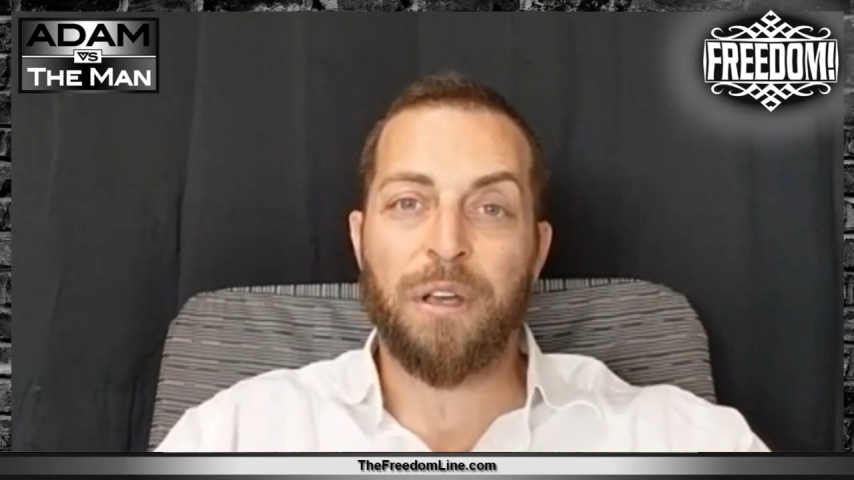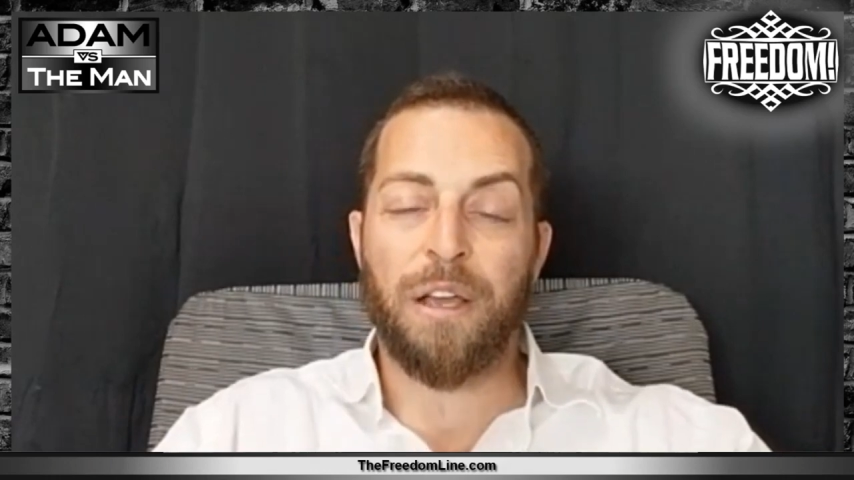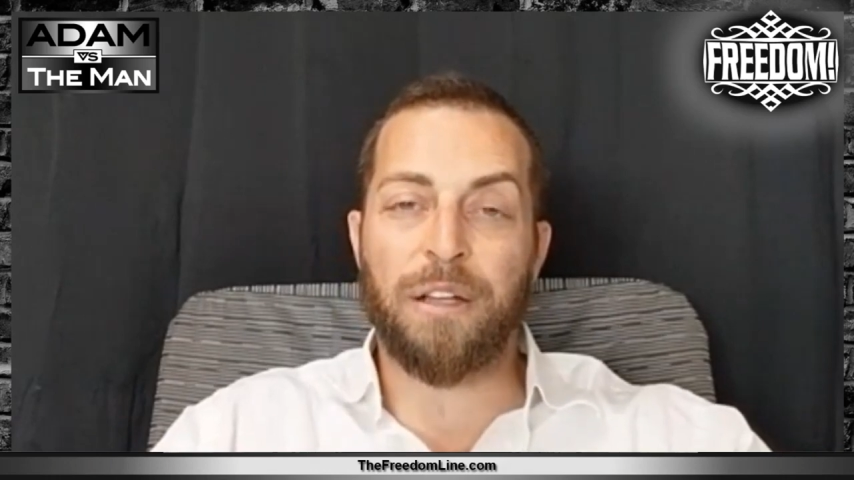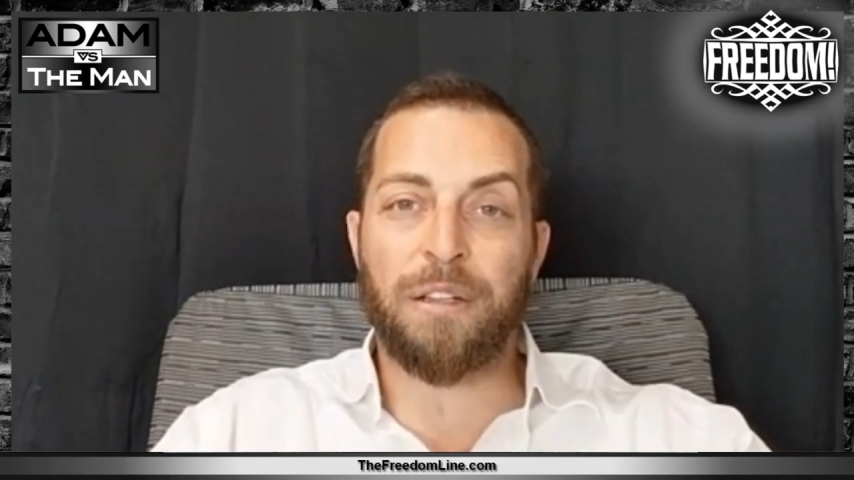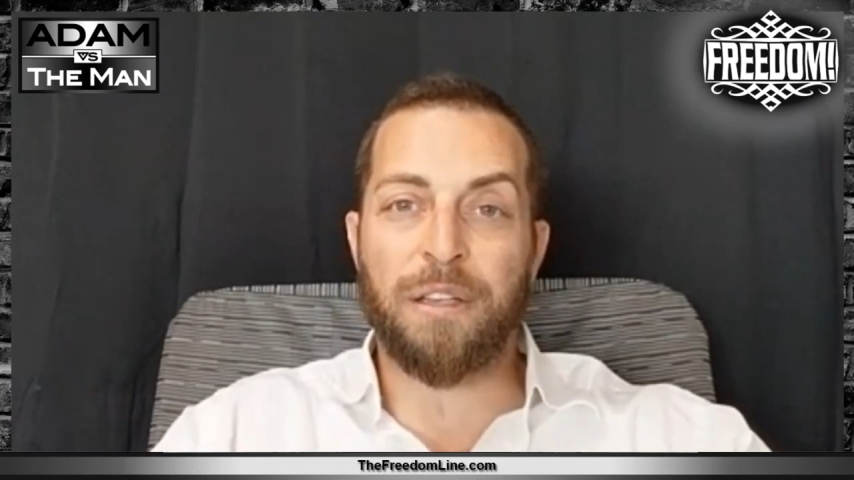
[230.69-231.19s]

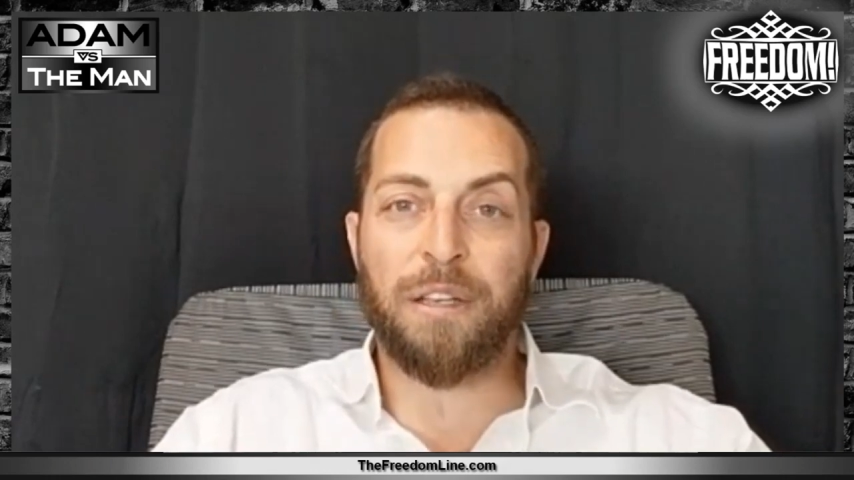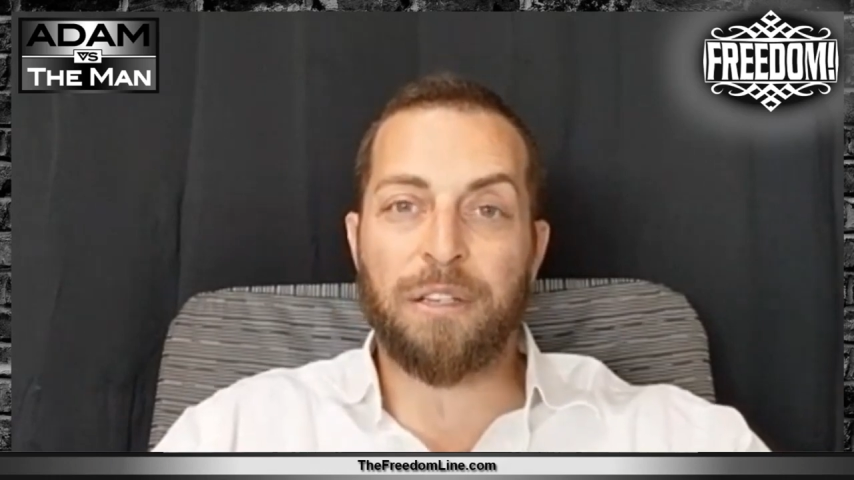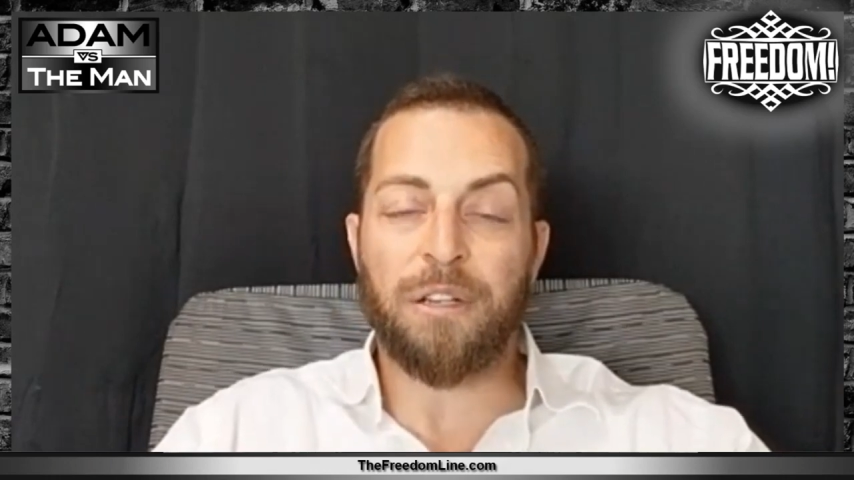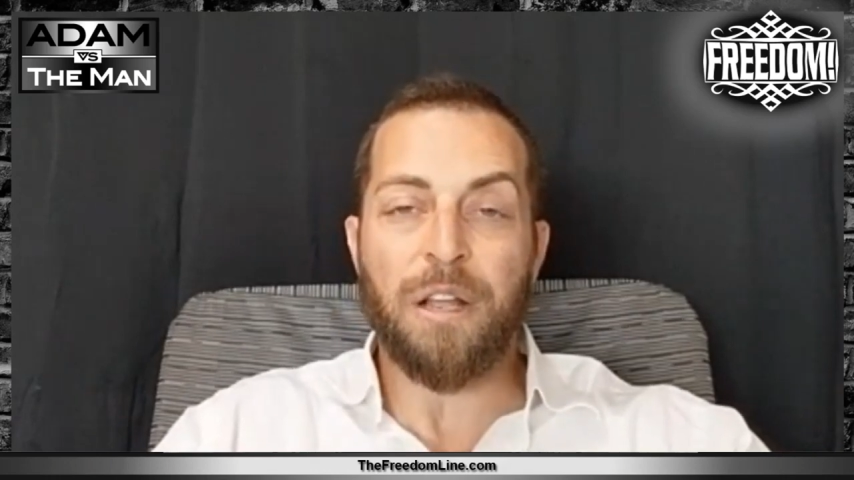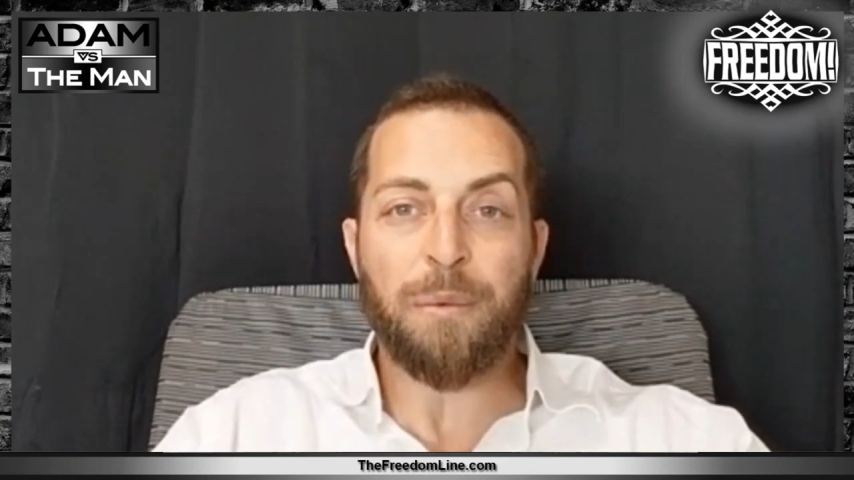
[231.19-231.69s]
and the
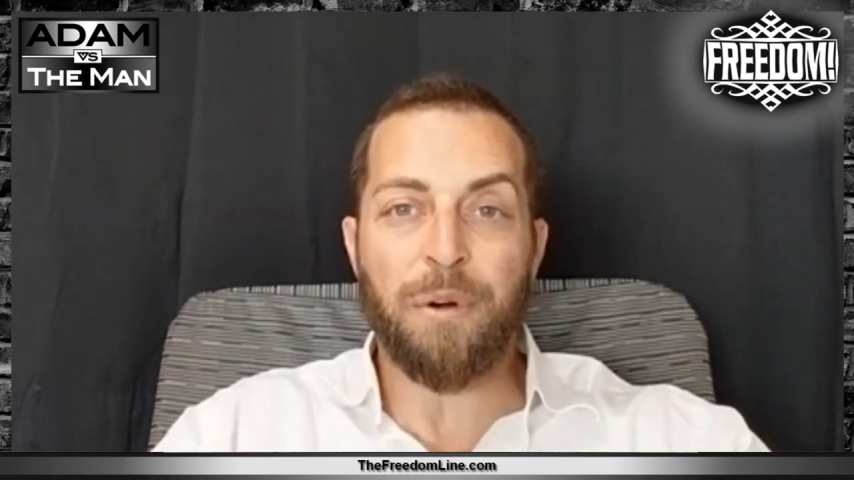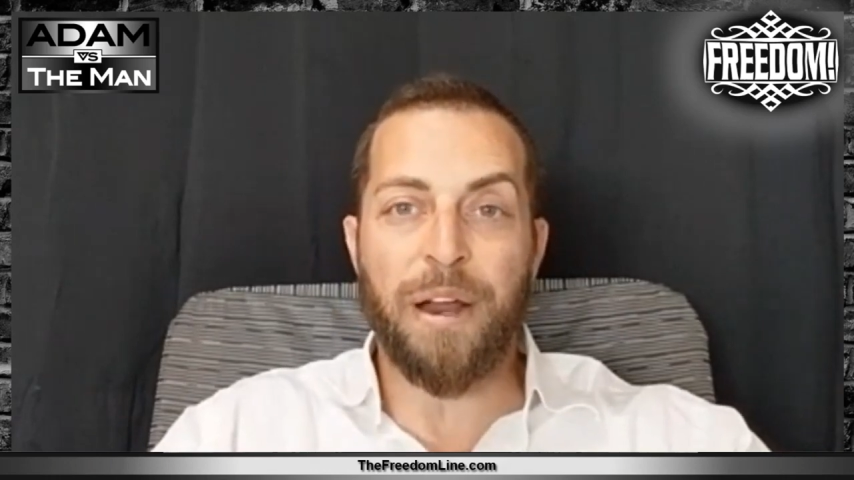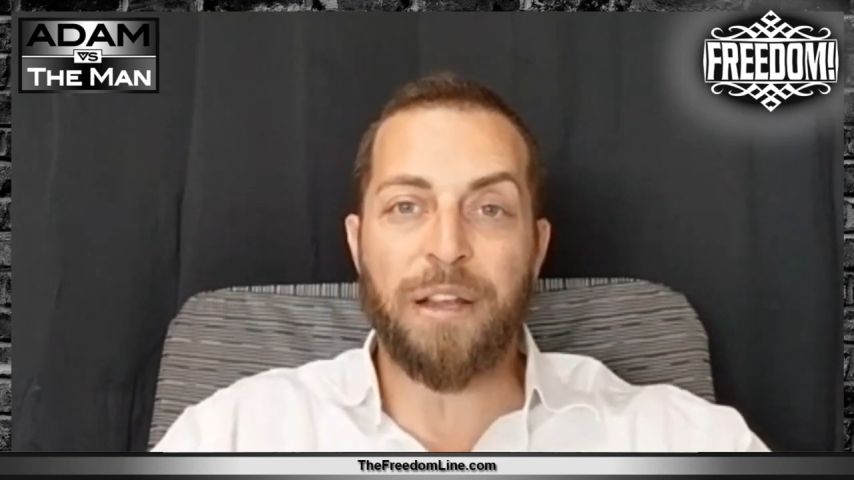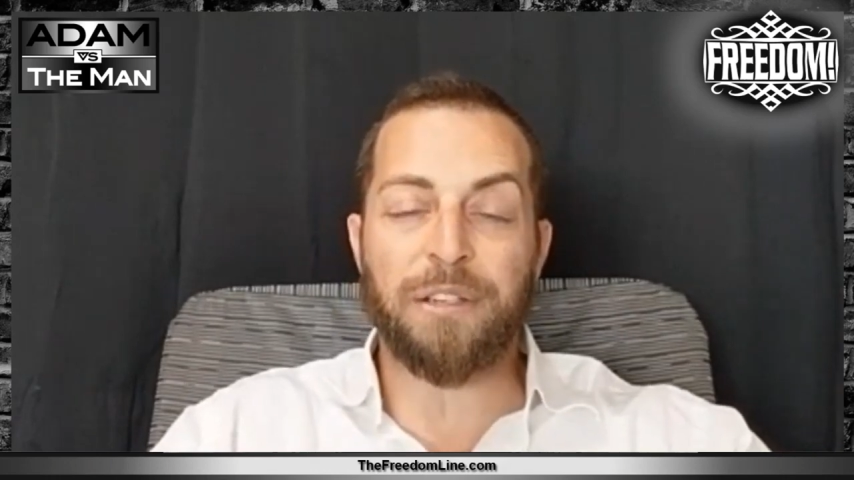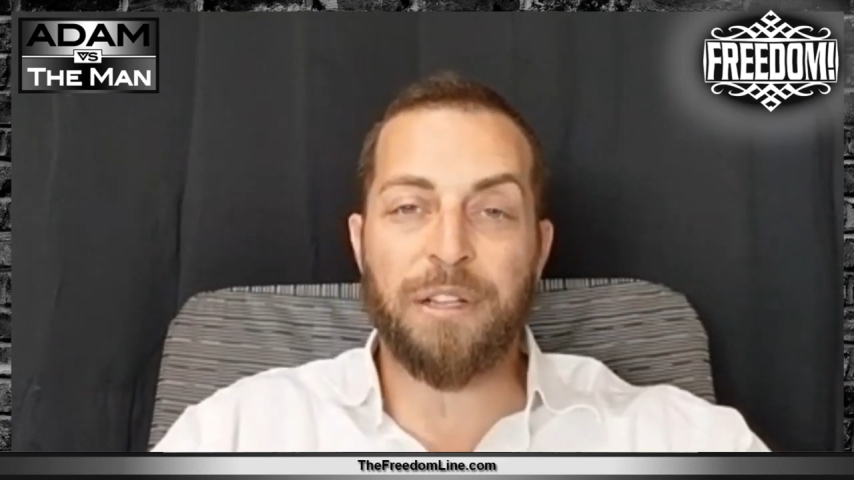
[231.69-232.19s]
telomerase